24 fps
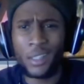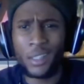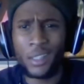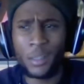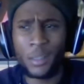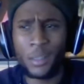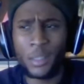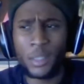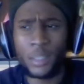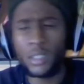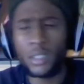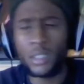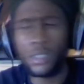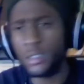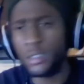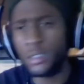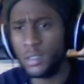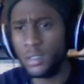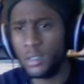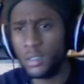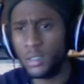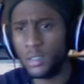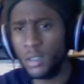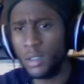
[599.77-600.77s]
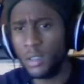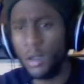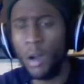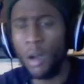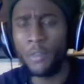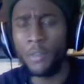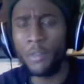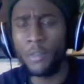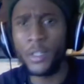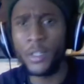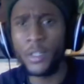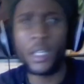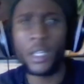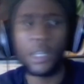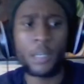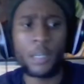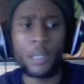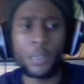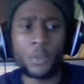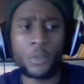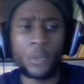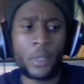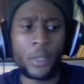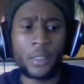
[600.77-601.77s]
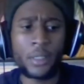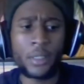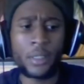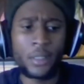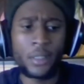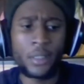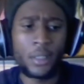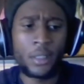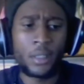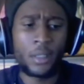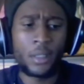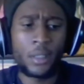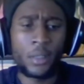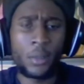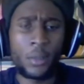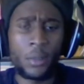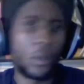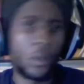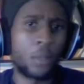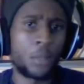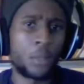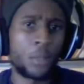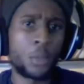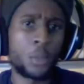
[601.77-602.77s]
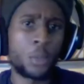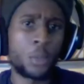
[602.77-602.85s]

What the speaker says: I mean, it's all fun and games, right? Well, I'm too much of a